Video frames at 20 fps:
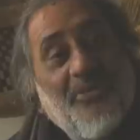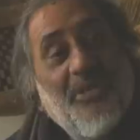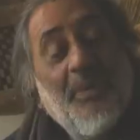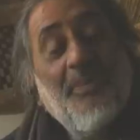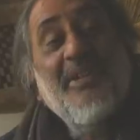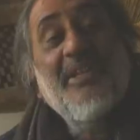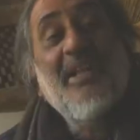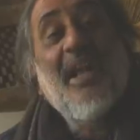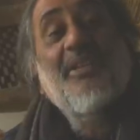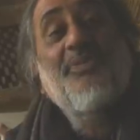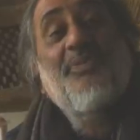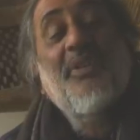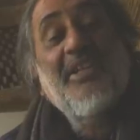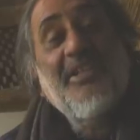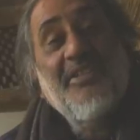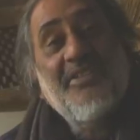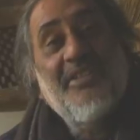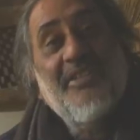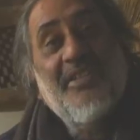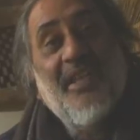Somebody asked, what
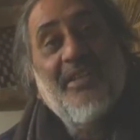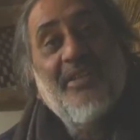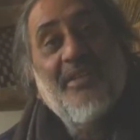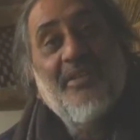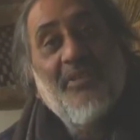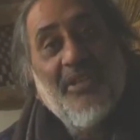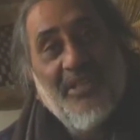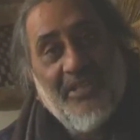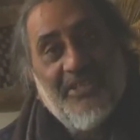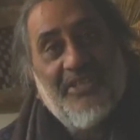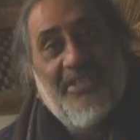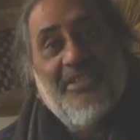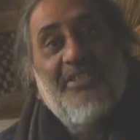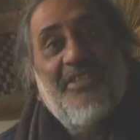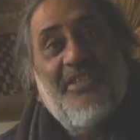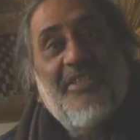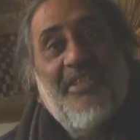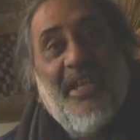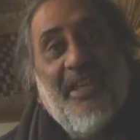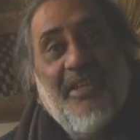is design? Well, this is
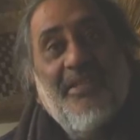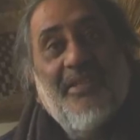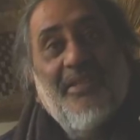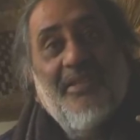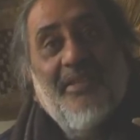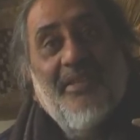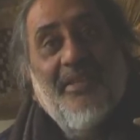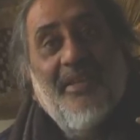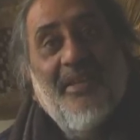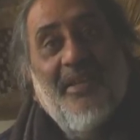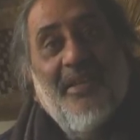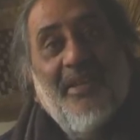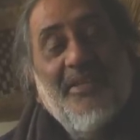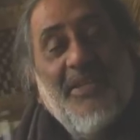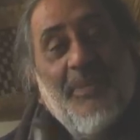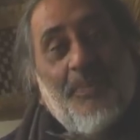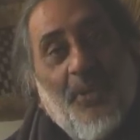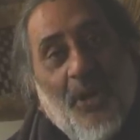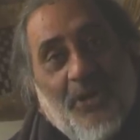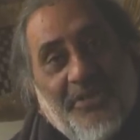design.
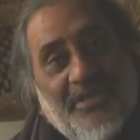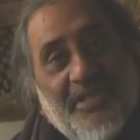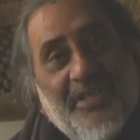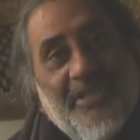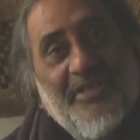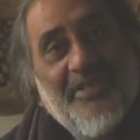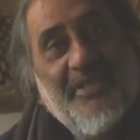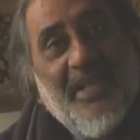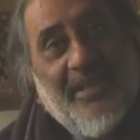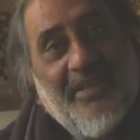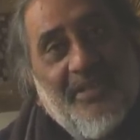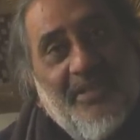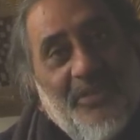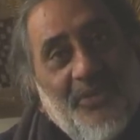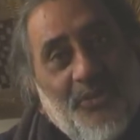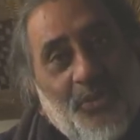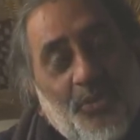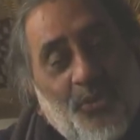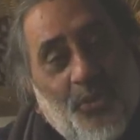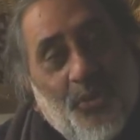The process that
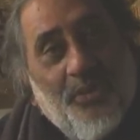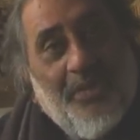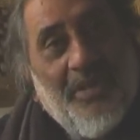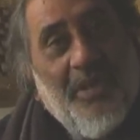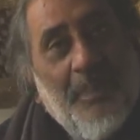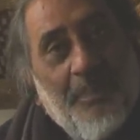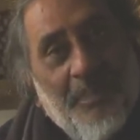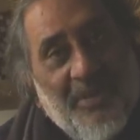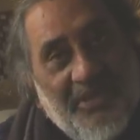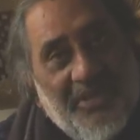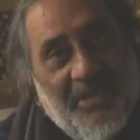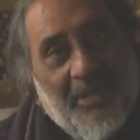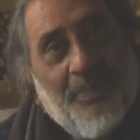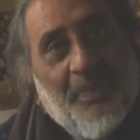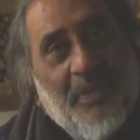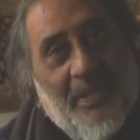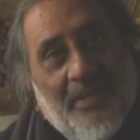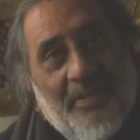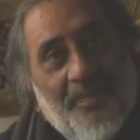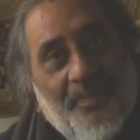you took a
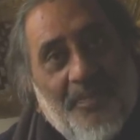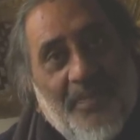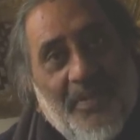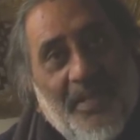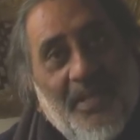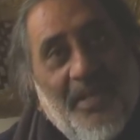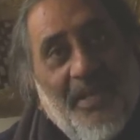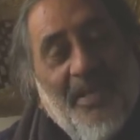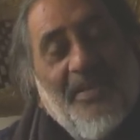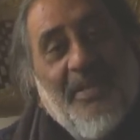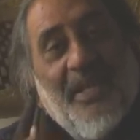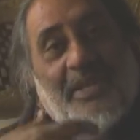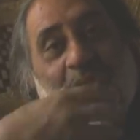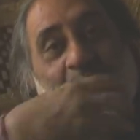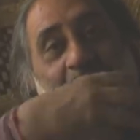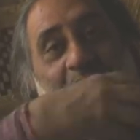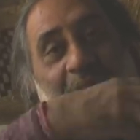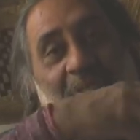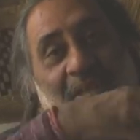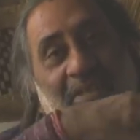principle, then
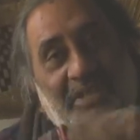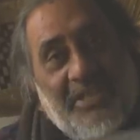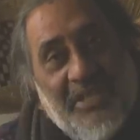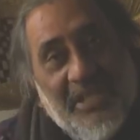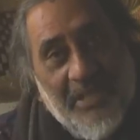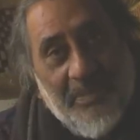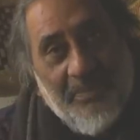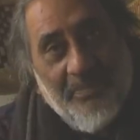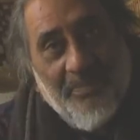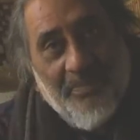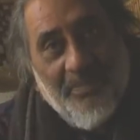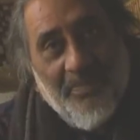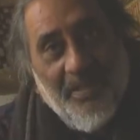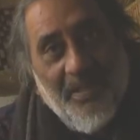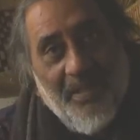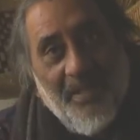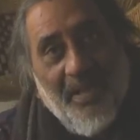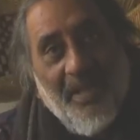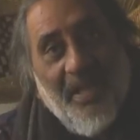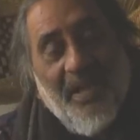you give a theme,
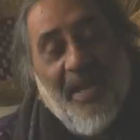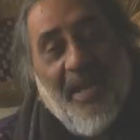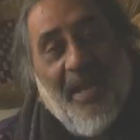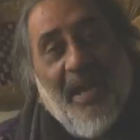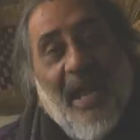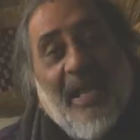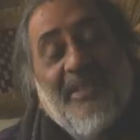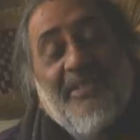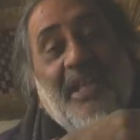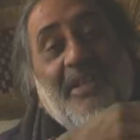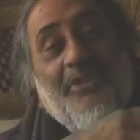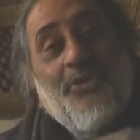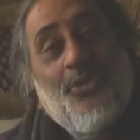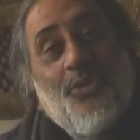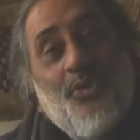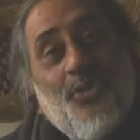and then